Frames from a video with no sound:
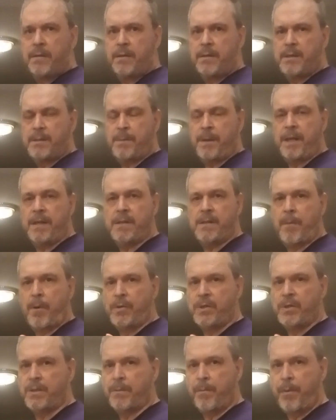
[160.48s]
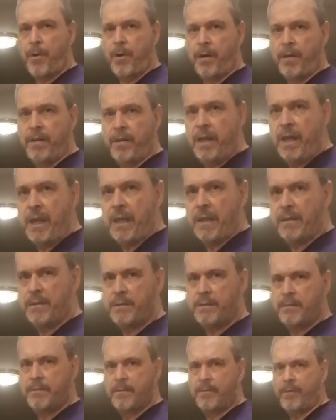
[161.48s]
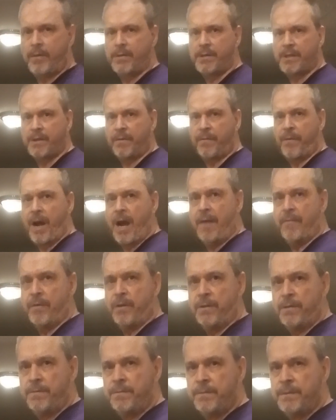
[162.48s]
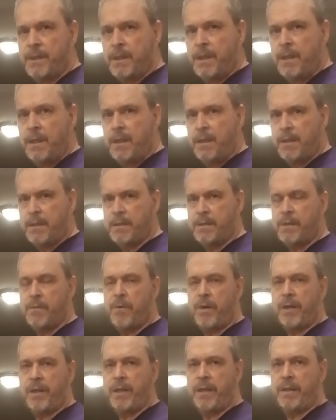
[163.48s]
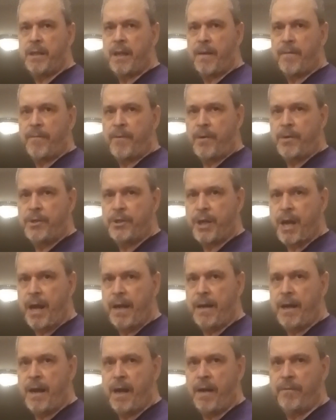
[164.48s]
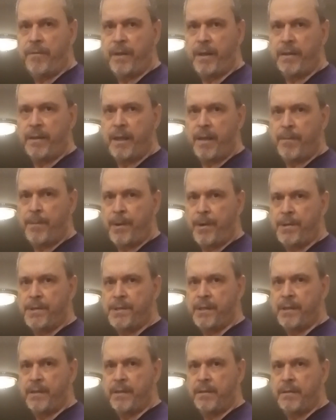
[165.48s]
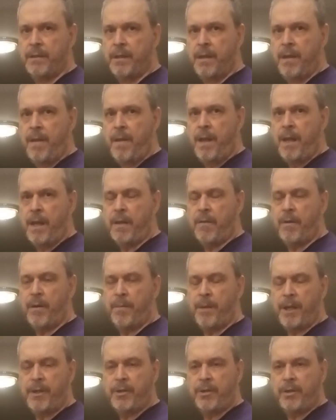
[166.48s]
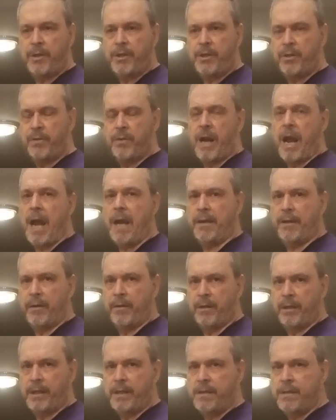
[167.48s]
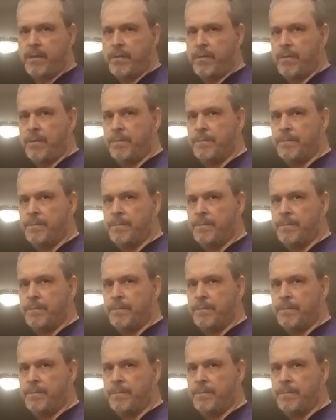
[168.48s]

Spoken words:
the most important thing for survival because you want to get that first shot off at that person. You want to make sure you shoot accurately too.